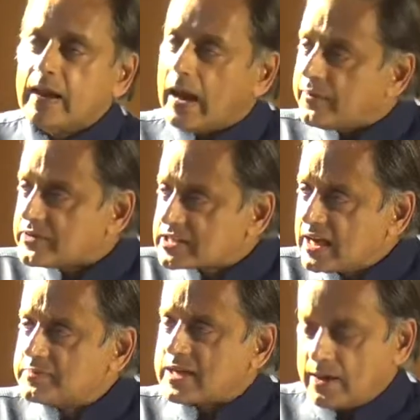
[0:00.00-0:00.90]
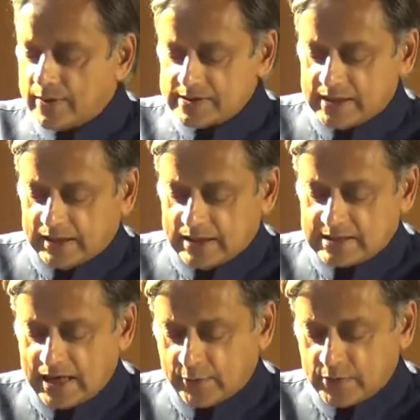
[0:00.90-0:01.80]
At the same time, as an
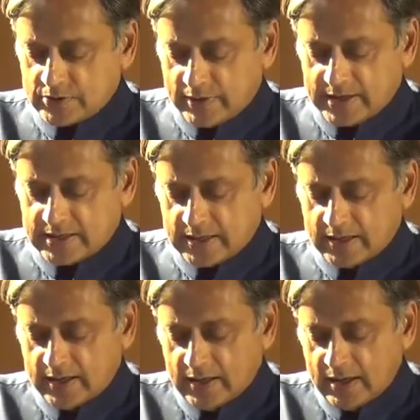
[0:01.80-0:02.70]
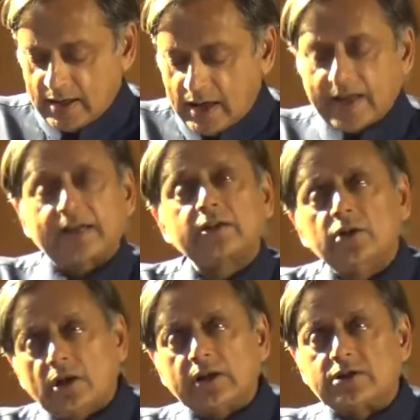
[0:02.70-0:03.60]
English language writer, I
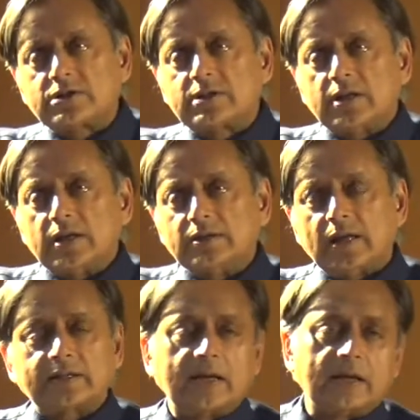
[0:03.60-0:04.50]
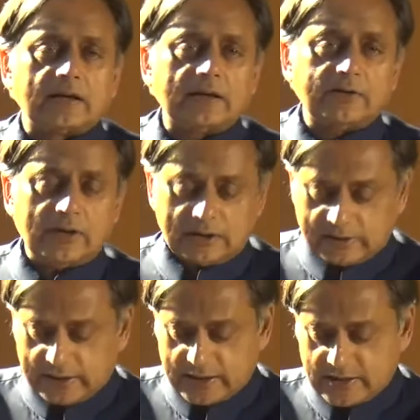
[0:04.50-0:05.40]
acknowledged that the colonial
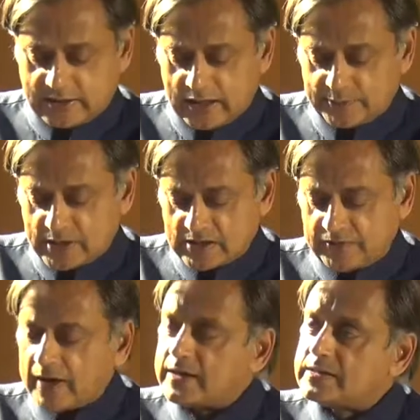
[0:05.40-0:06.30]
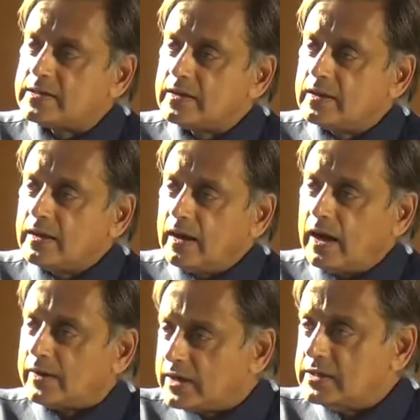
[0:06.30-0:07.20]
connection helped us find
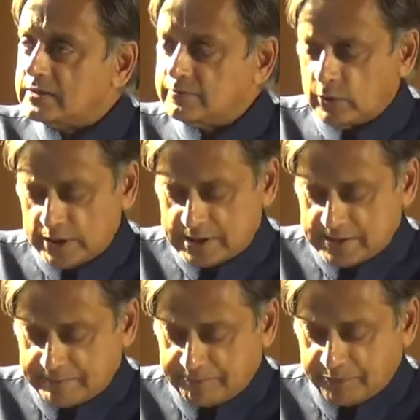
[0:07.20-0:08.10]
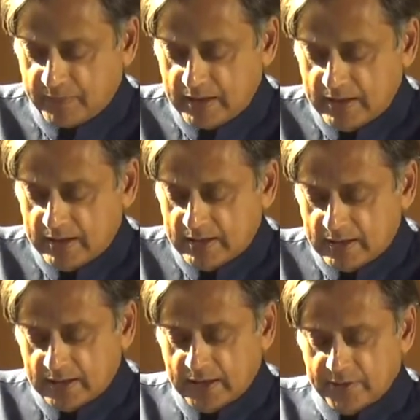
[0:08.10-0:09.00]
our Indian voice.
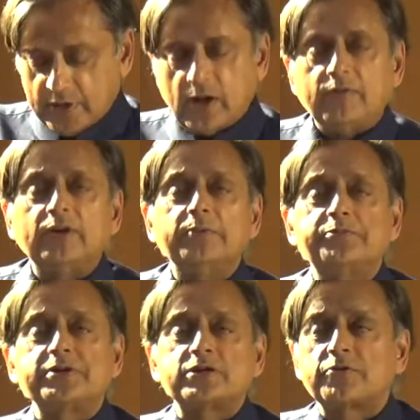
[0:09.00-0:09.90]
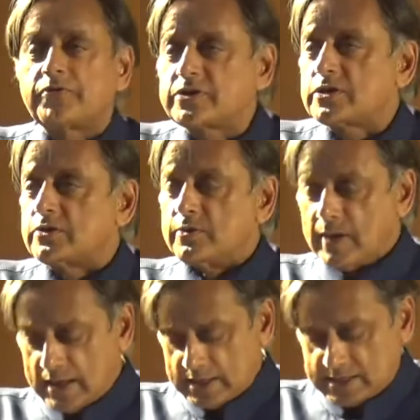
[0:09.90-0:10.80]
Early in the novel, a British official
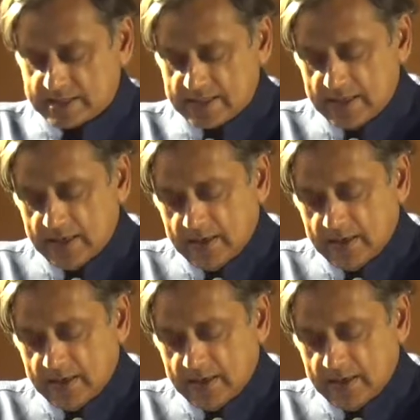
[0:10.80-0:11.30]
remarks,